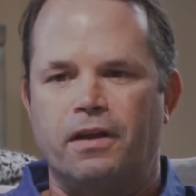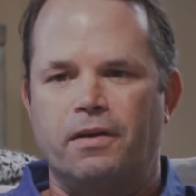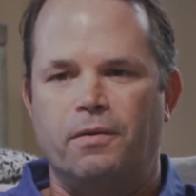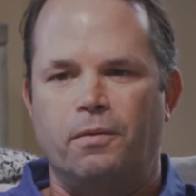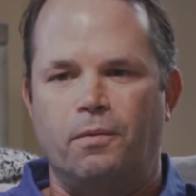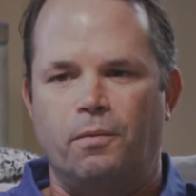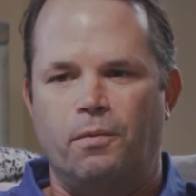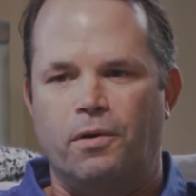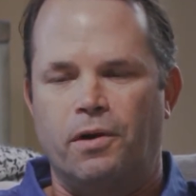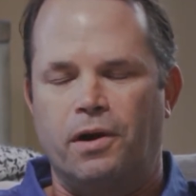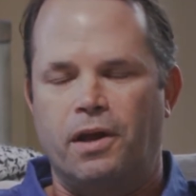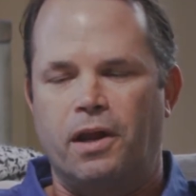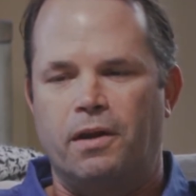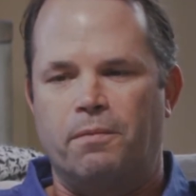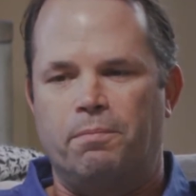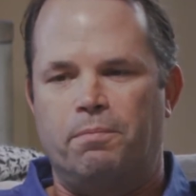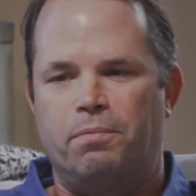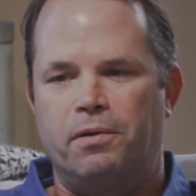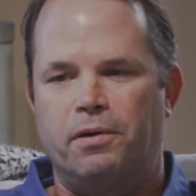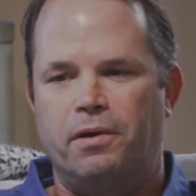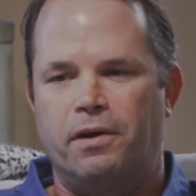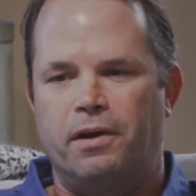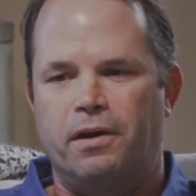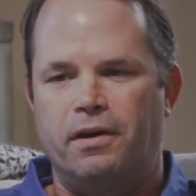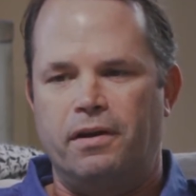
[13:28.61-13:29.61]
We're going to
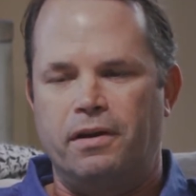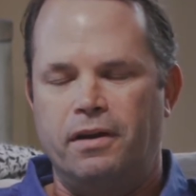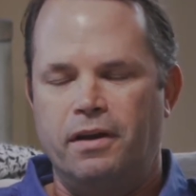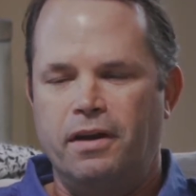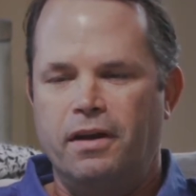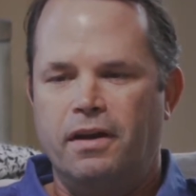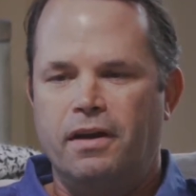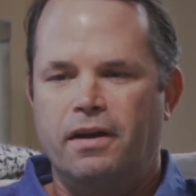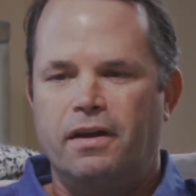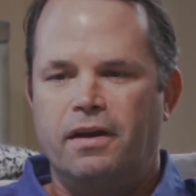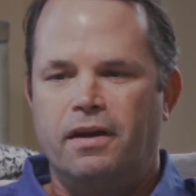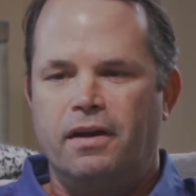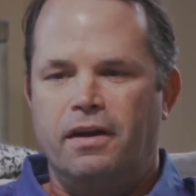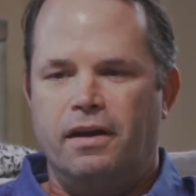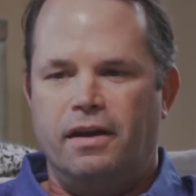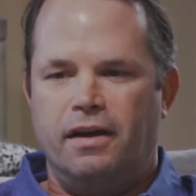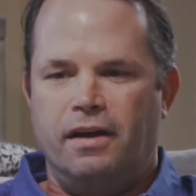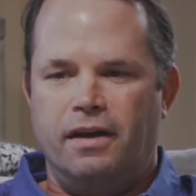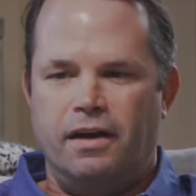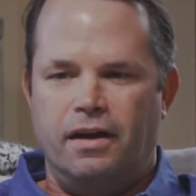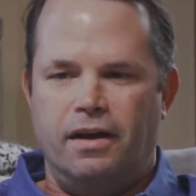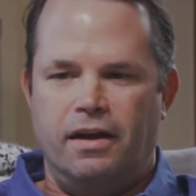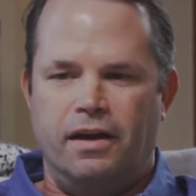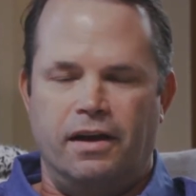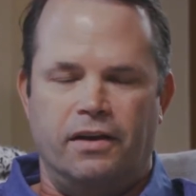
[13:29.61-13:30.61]
put
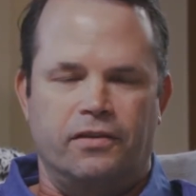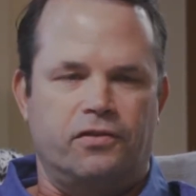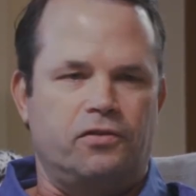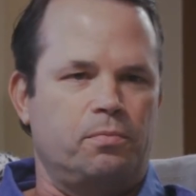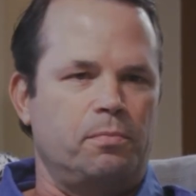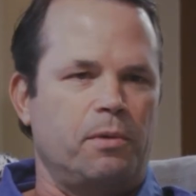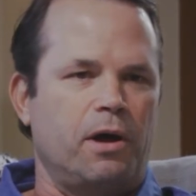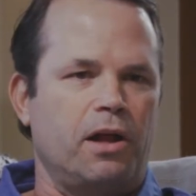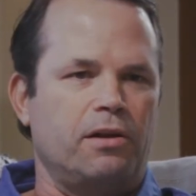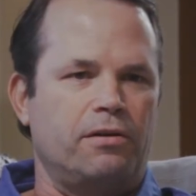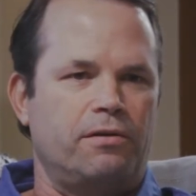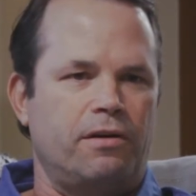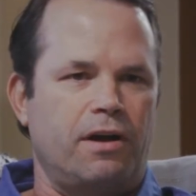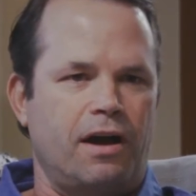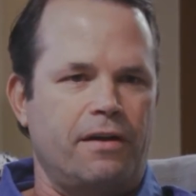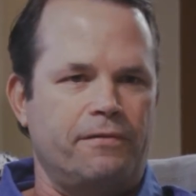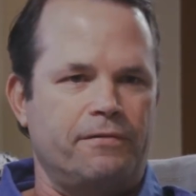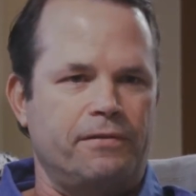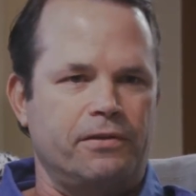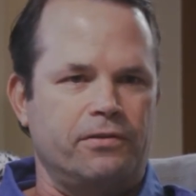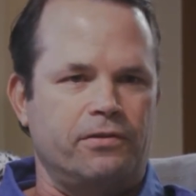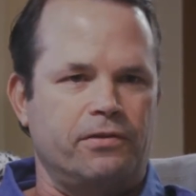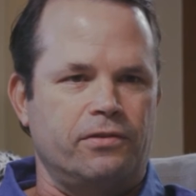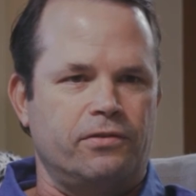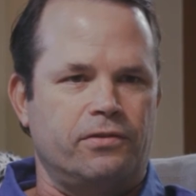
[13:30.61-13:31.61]
a smaller
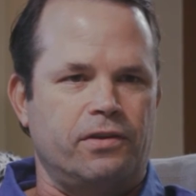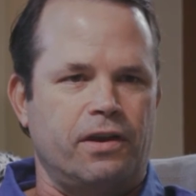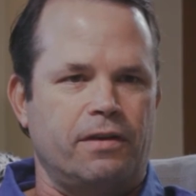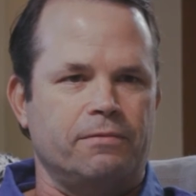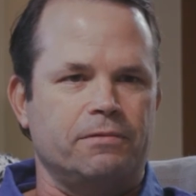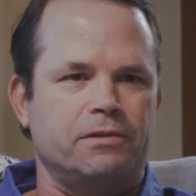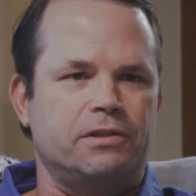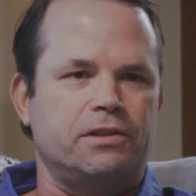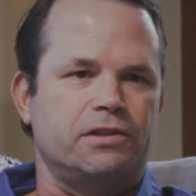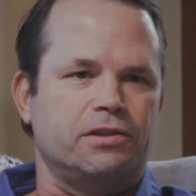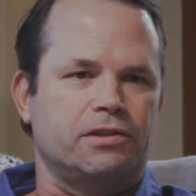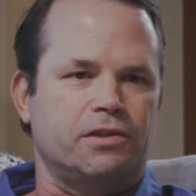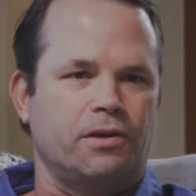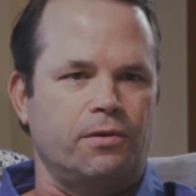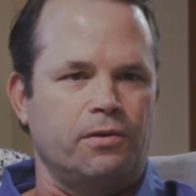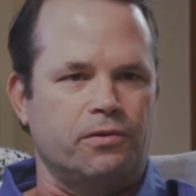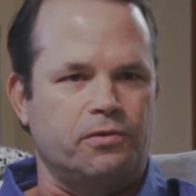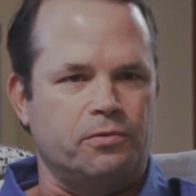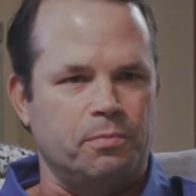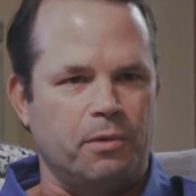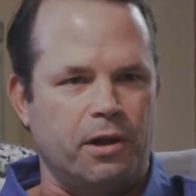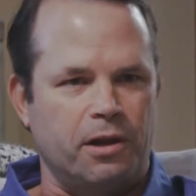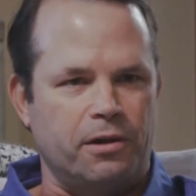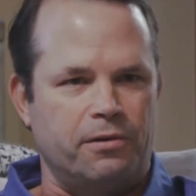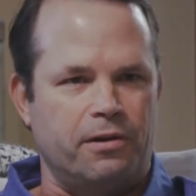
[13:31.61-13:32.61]
office in San Francisco, a
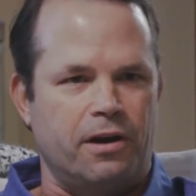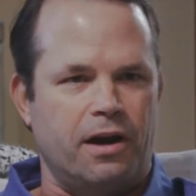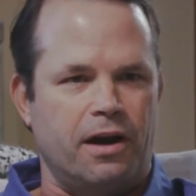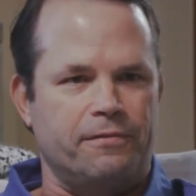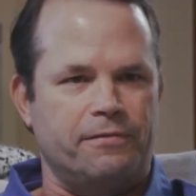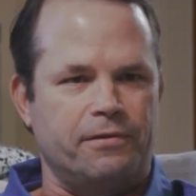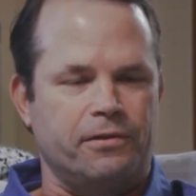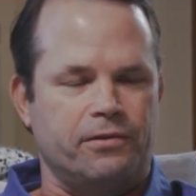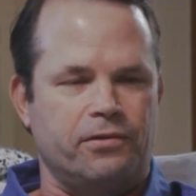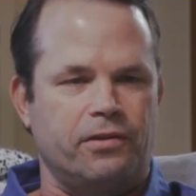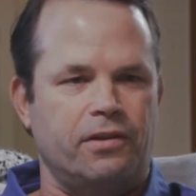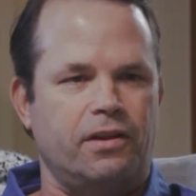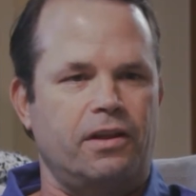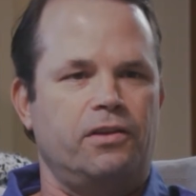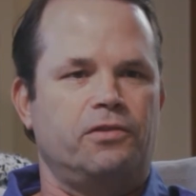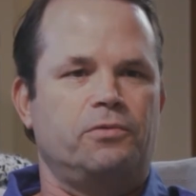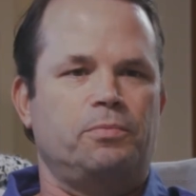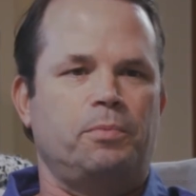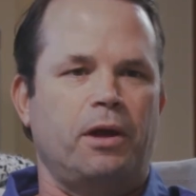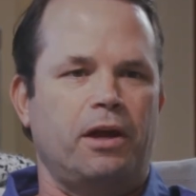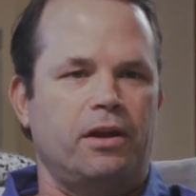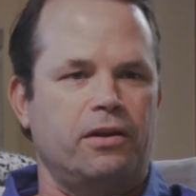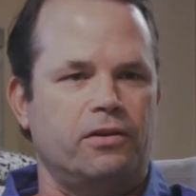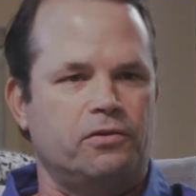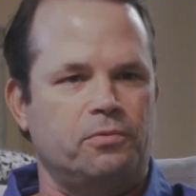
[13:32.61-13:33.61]
smaller office in East
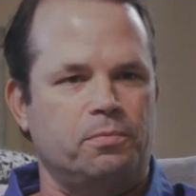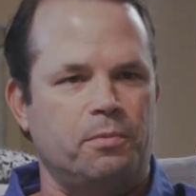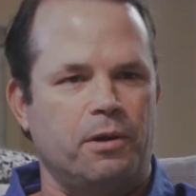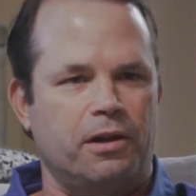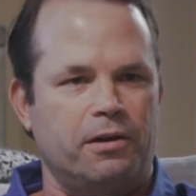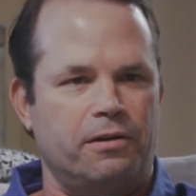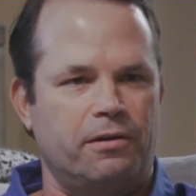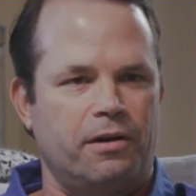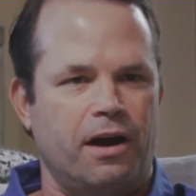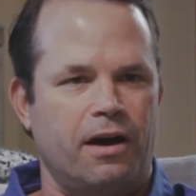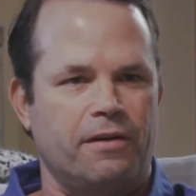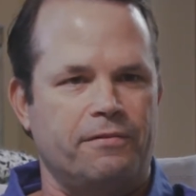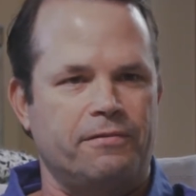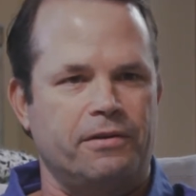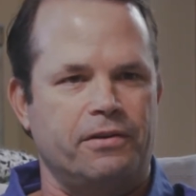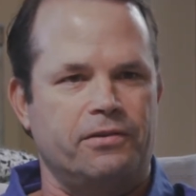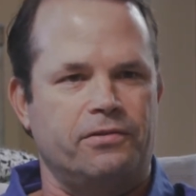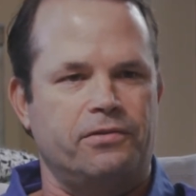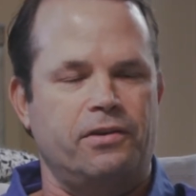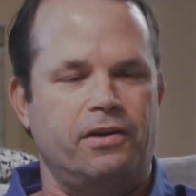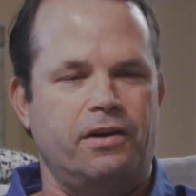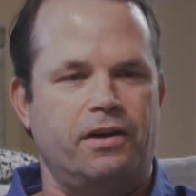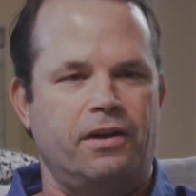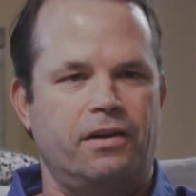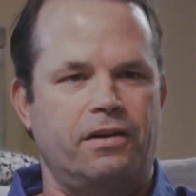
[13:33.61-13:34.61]
Bay, and a smaller office
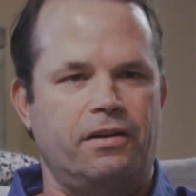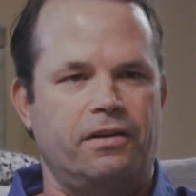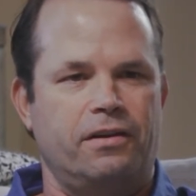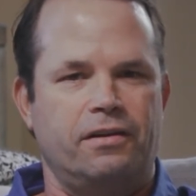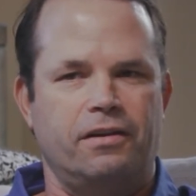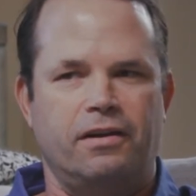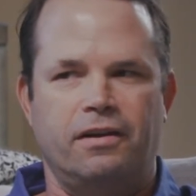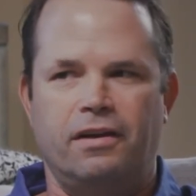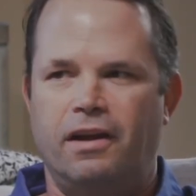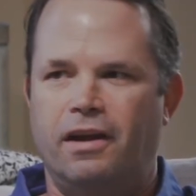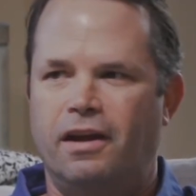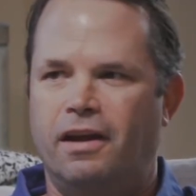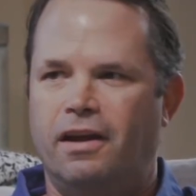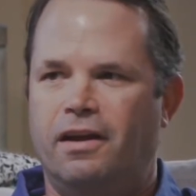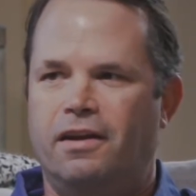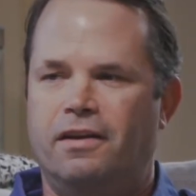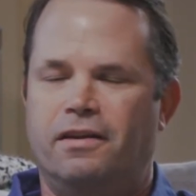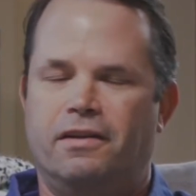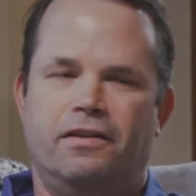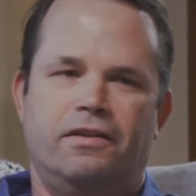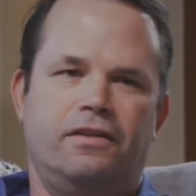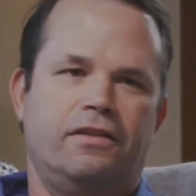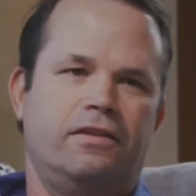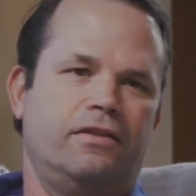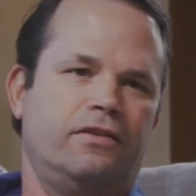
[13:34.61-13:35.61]

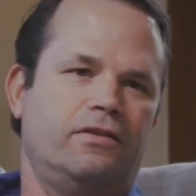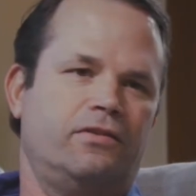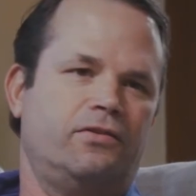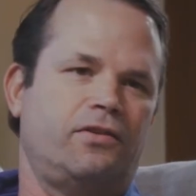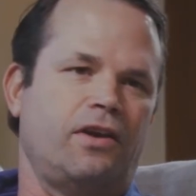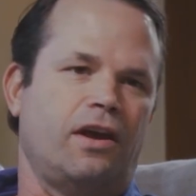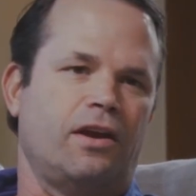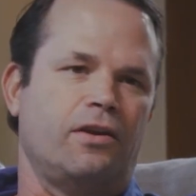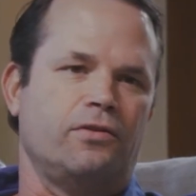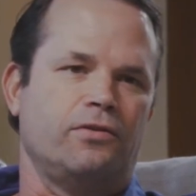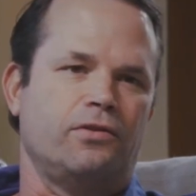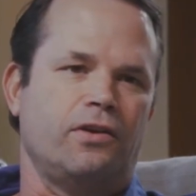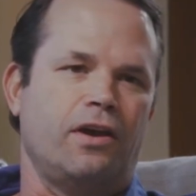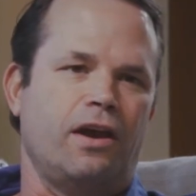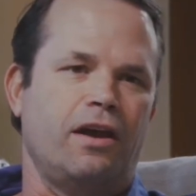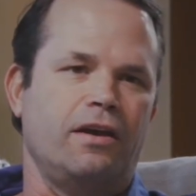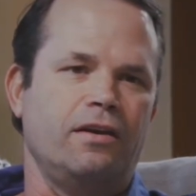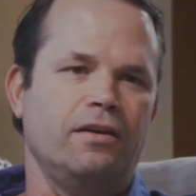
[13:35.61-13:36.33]
in San Jose